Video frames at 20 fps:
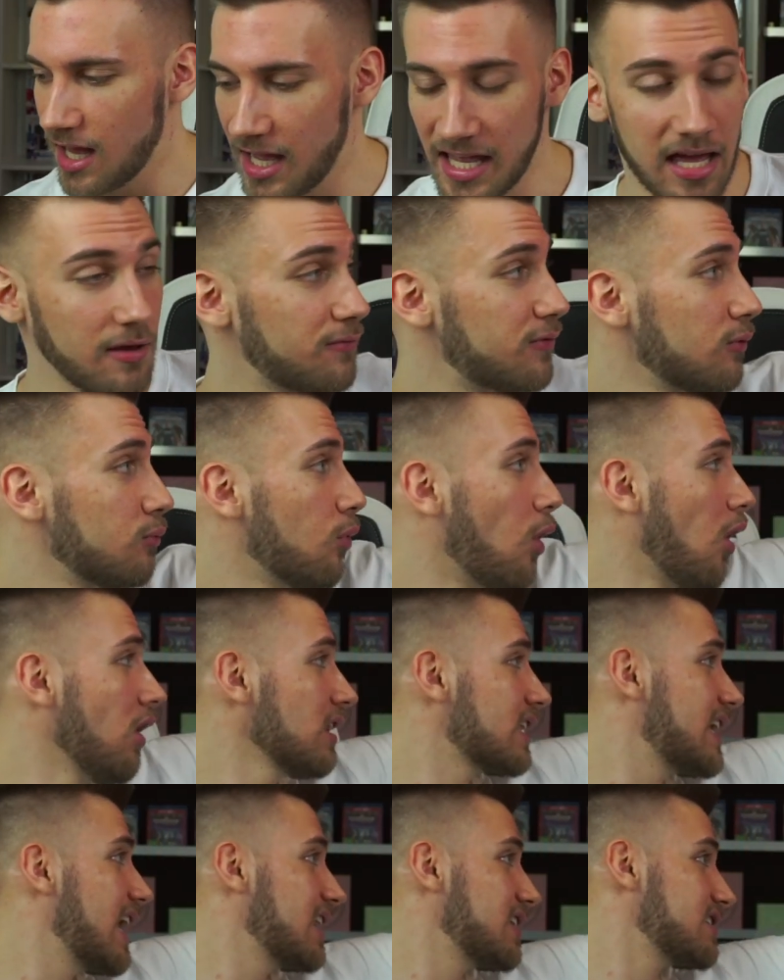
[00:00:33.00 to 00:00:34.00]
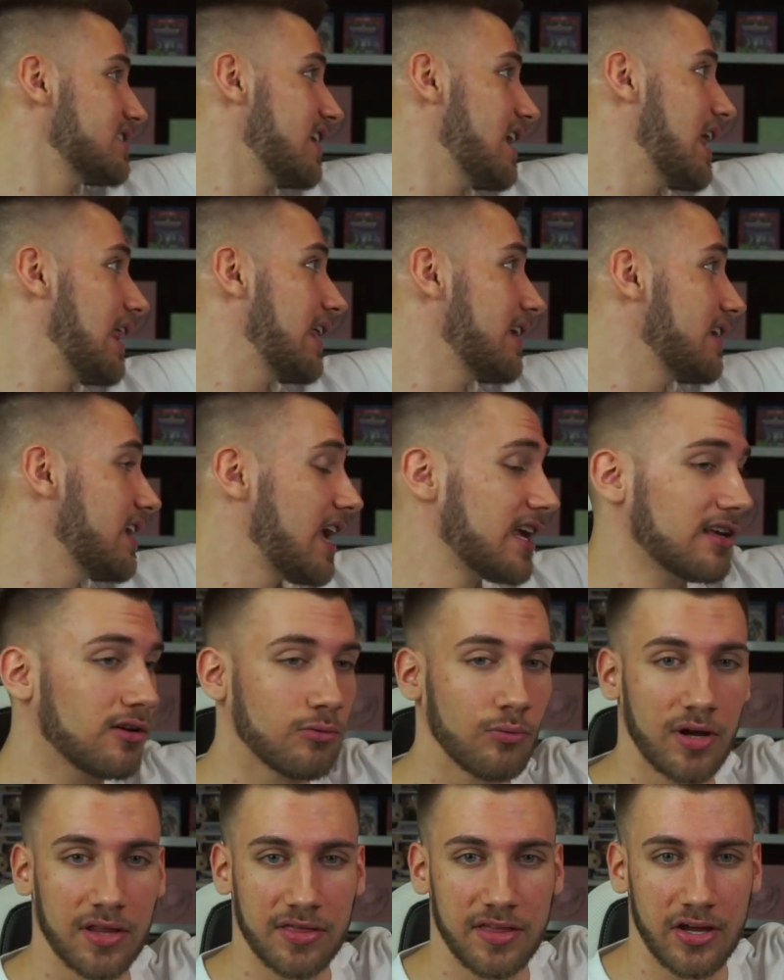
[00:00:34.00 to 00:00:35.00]
I have the wall calendar hanging
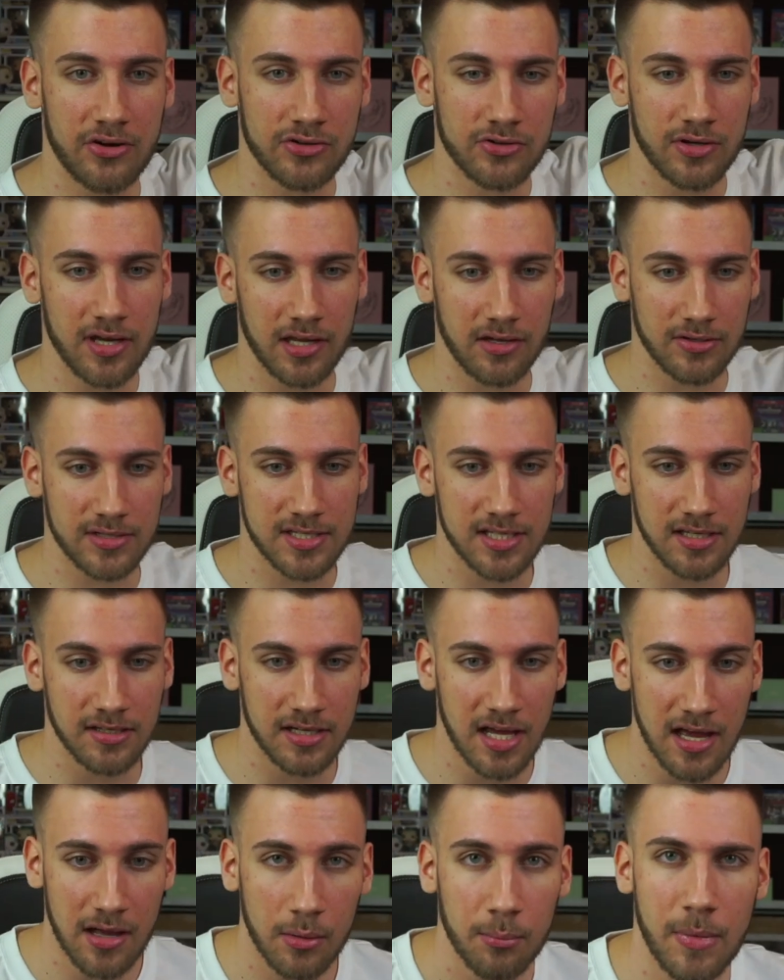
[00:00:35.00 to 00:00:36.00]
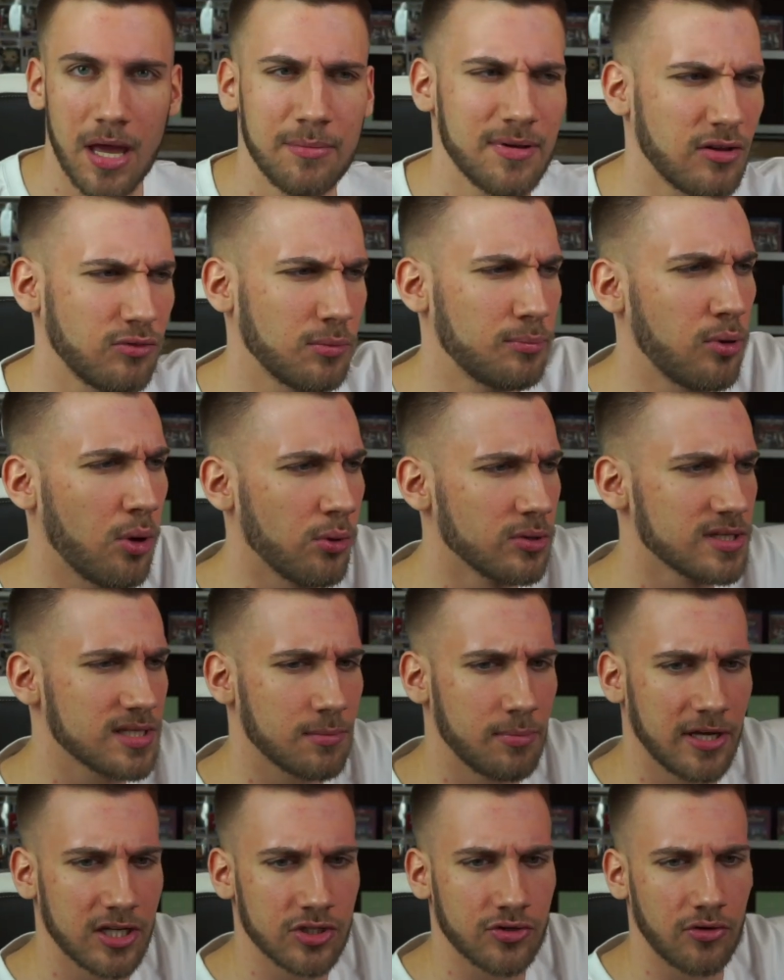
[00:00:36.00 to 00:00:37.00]
right there. You cannot see it. Maybe I will post a
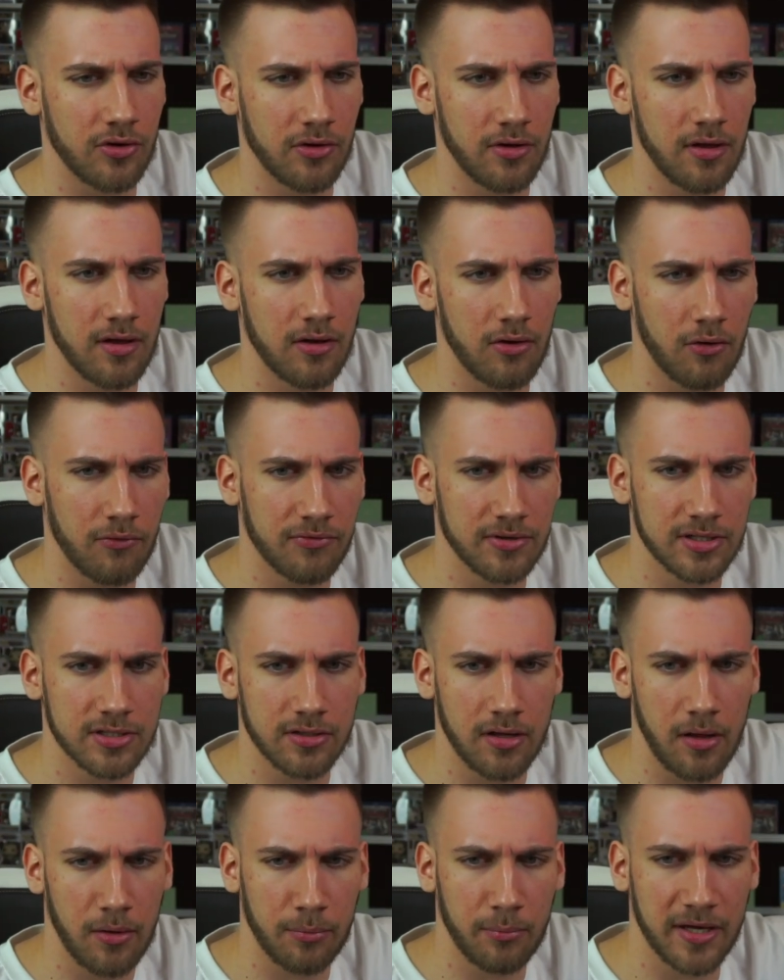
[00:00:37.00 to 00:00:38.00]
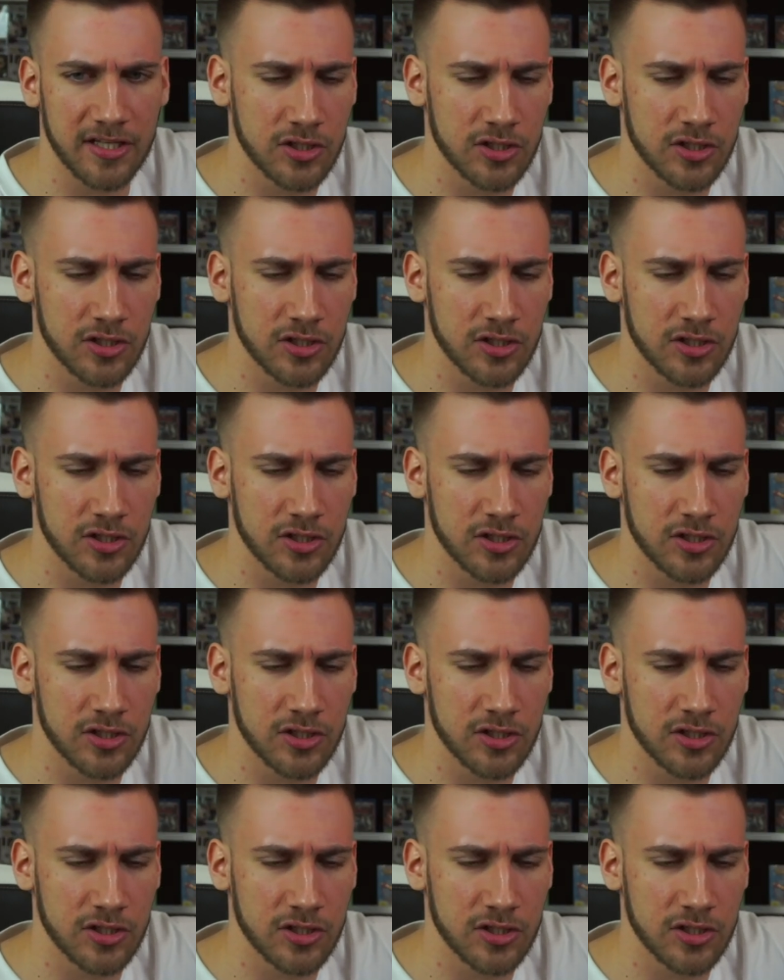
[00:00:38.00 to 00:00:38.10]
picture of it on my